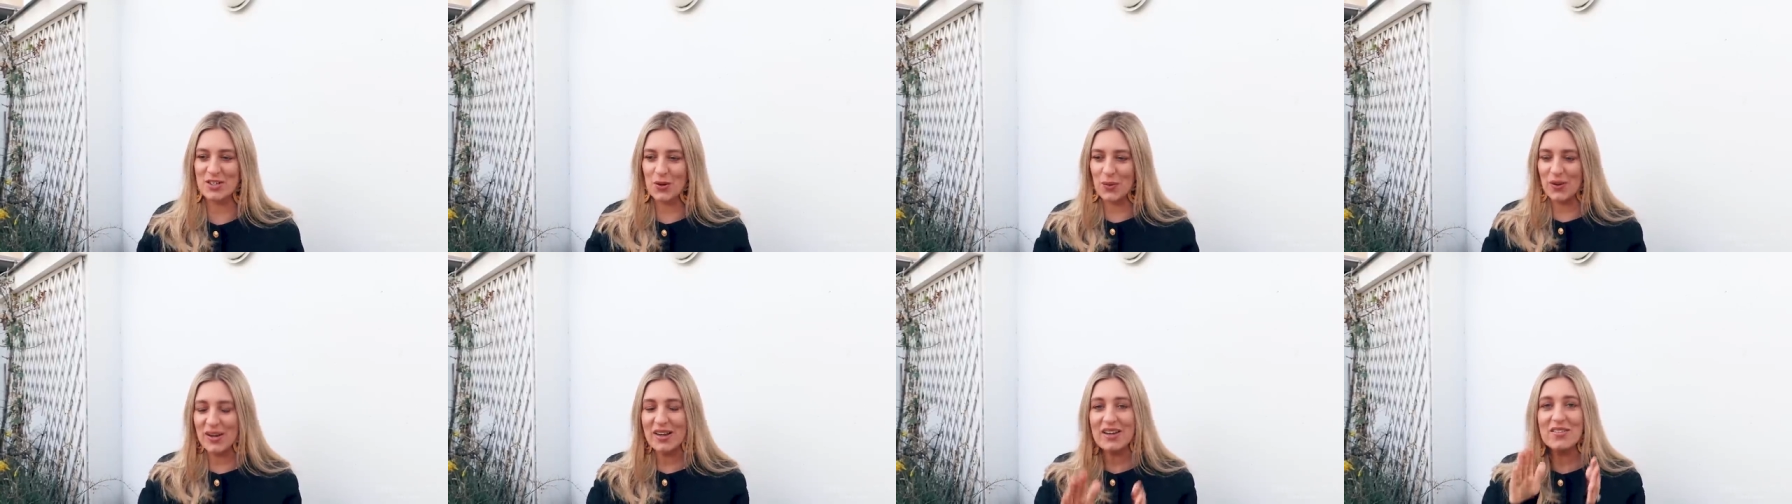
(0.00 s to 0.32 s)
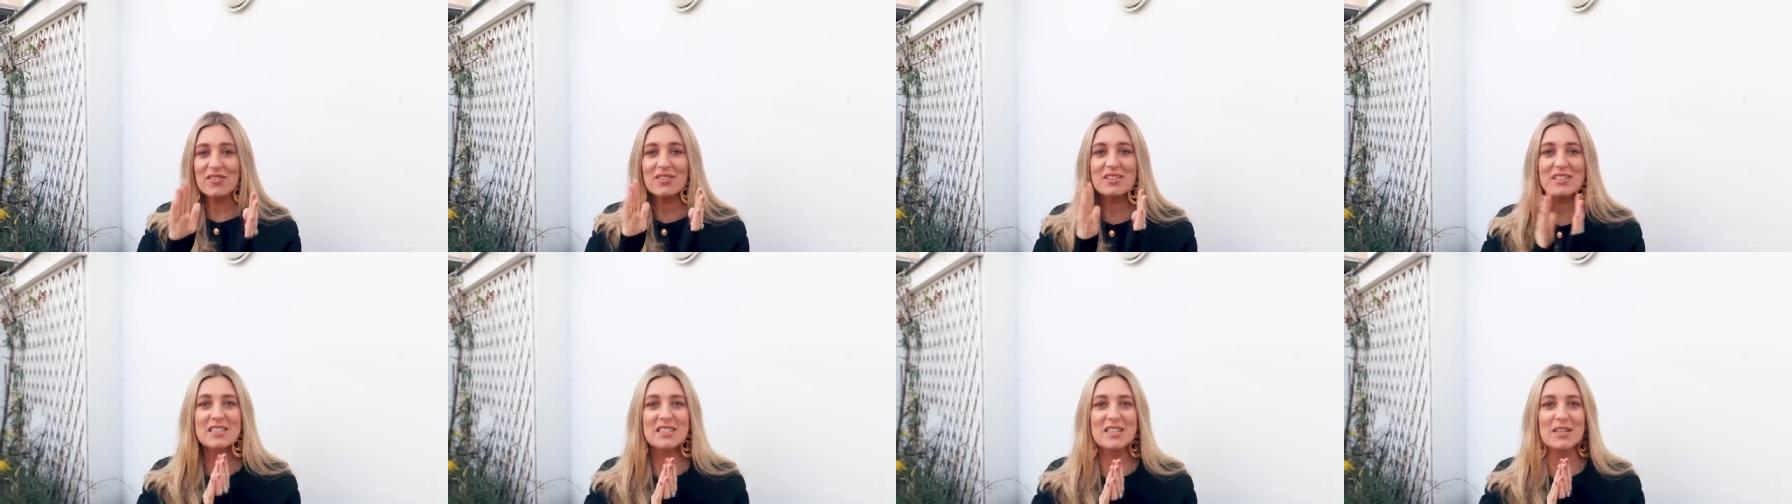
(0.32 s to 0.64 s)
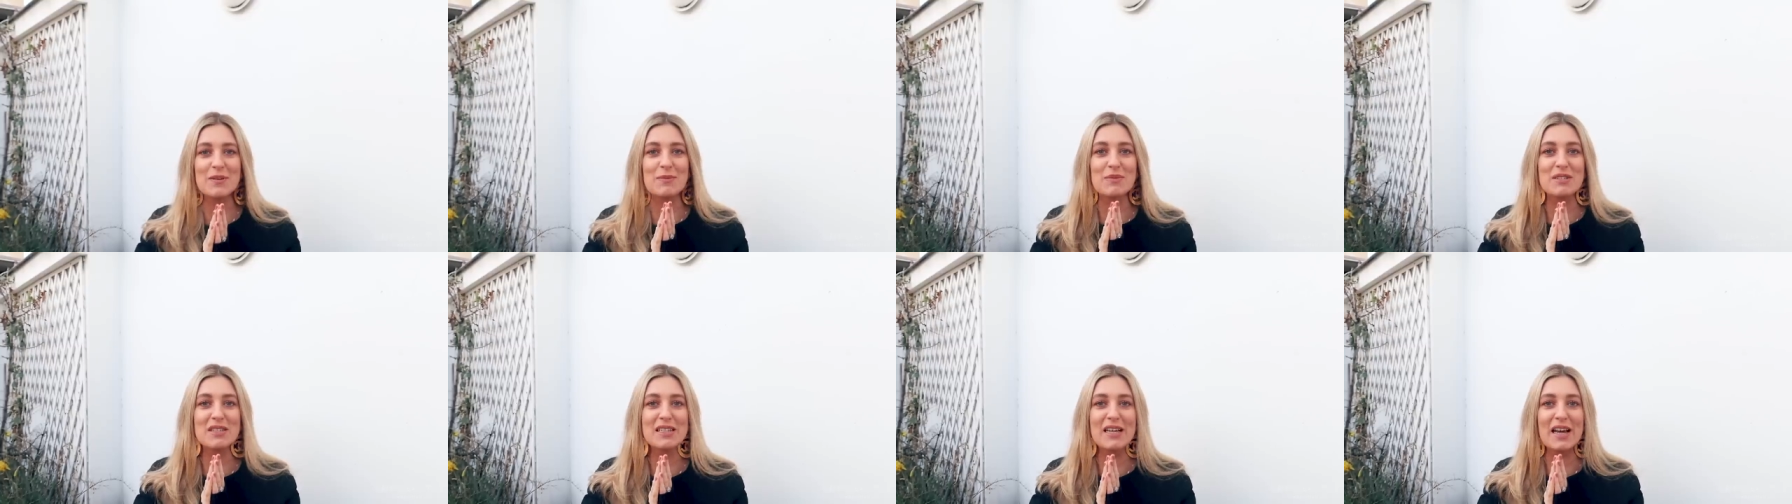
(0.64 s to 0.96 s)
So here are the
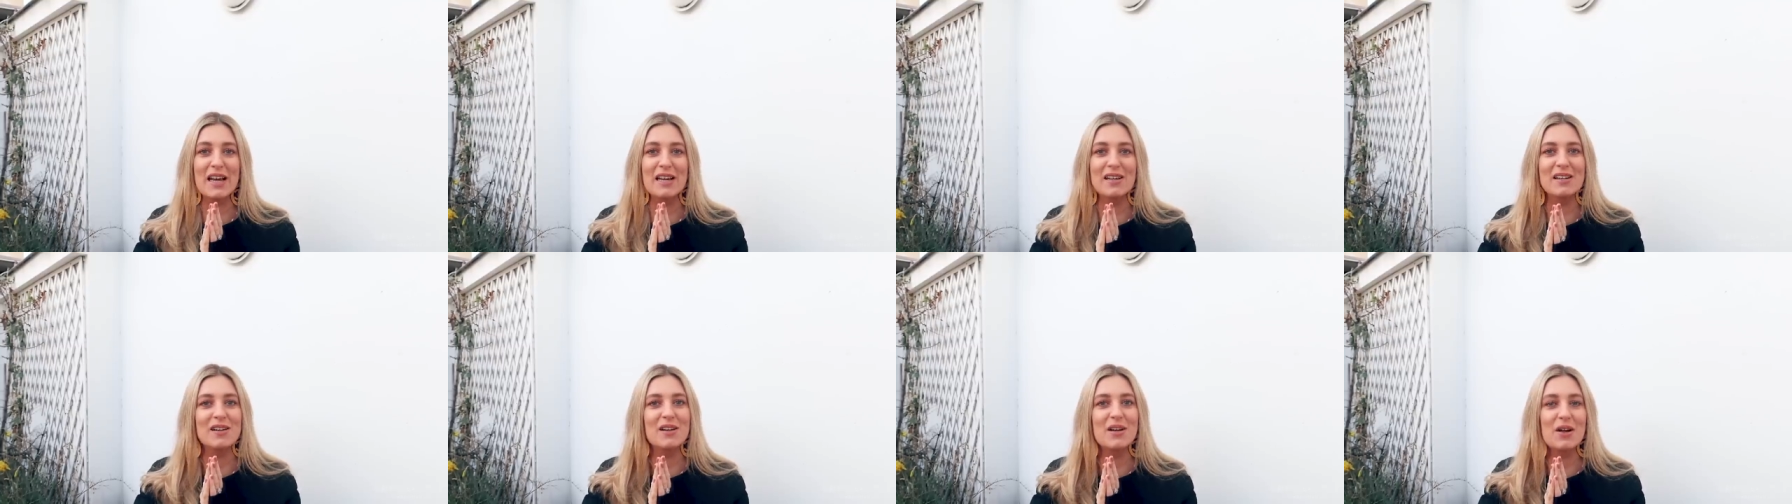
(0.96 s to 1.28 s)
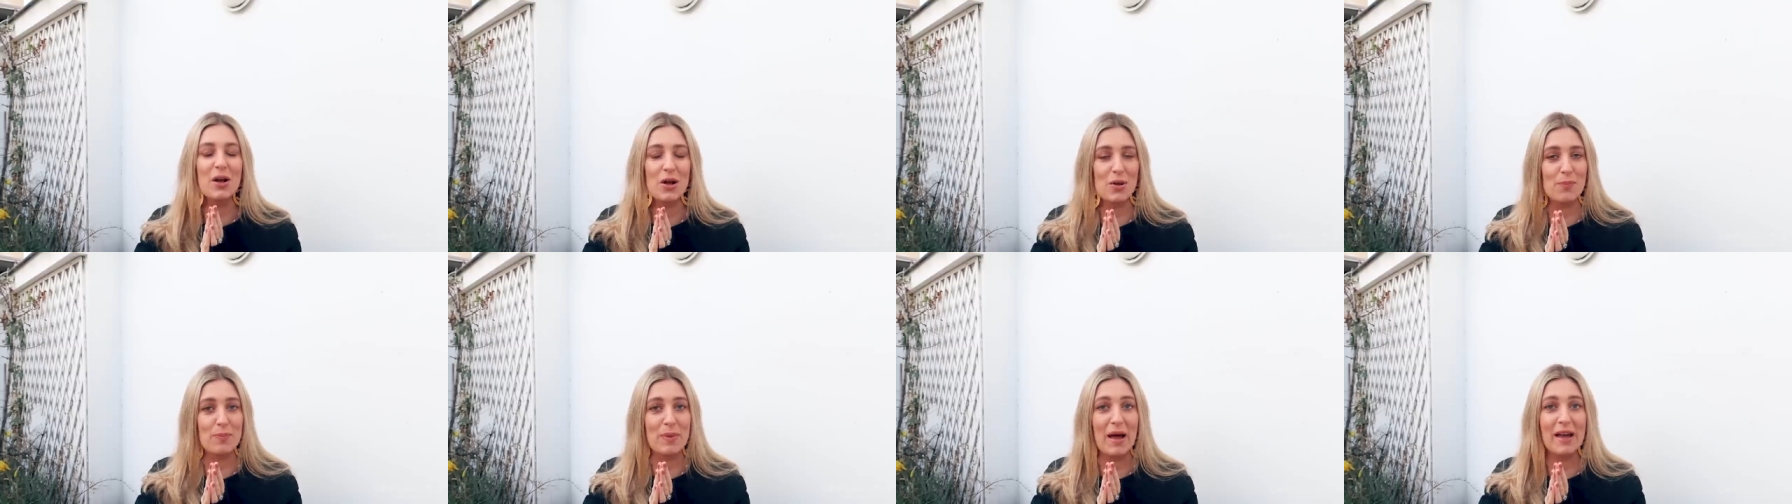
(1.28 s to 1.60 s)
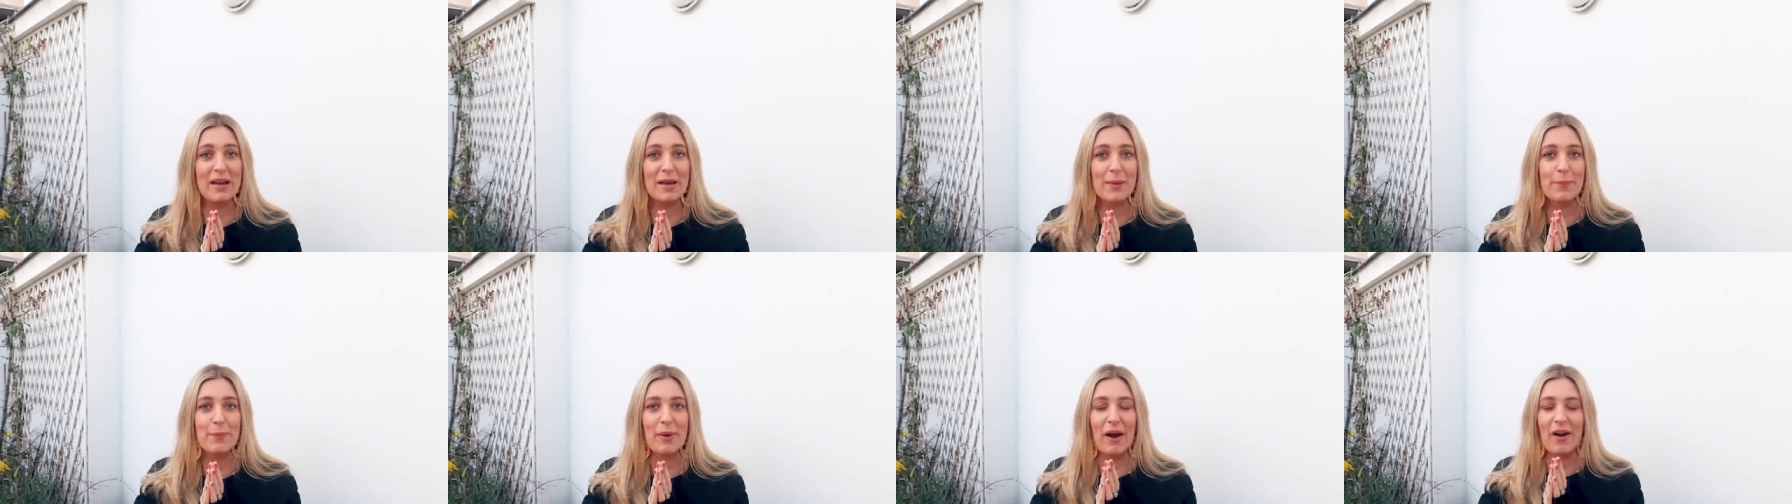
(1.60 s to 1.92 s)
tips to getting a
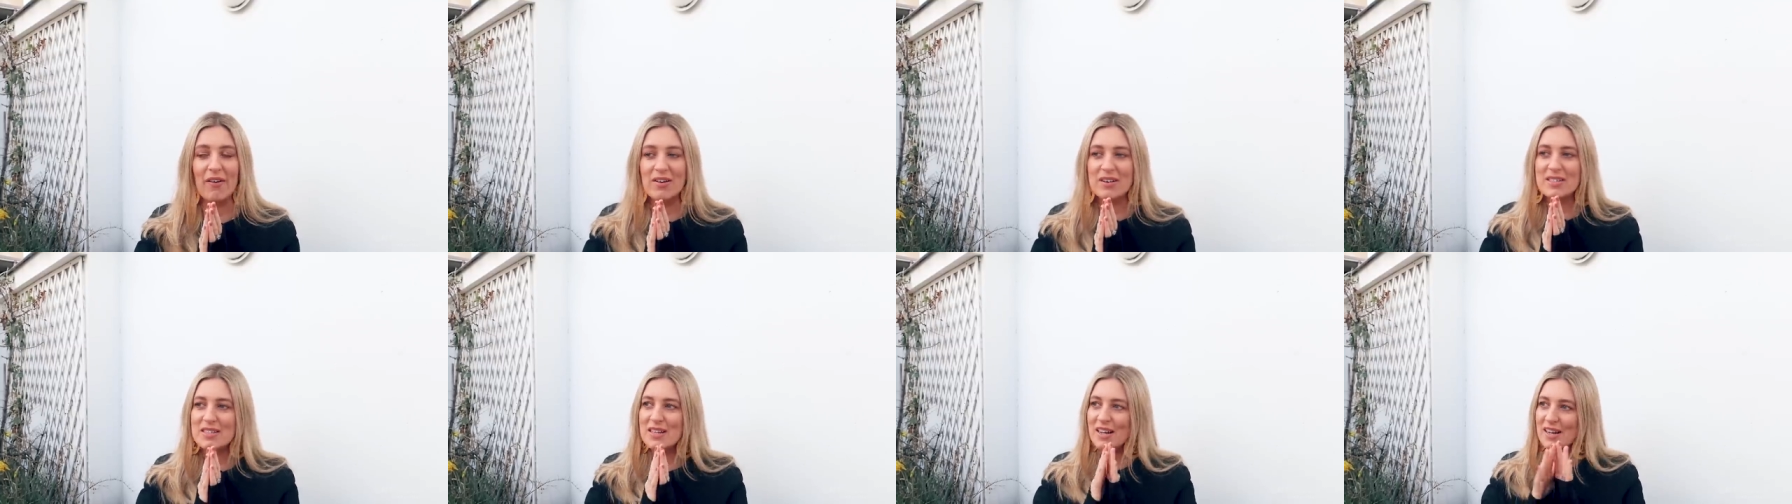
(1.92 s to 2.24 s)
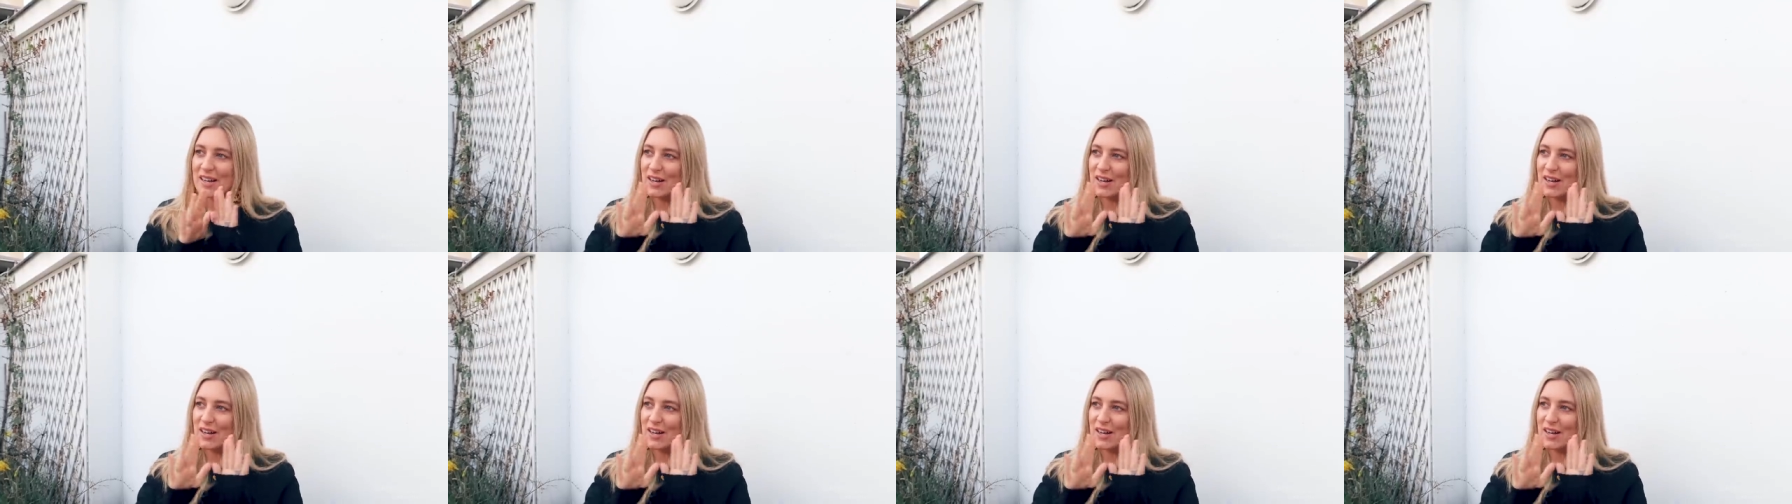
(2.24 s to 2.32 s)
bag in Paris.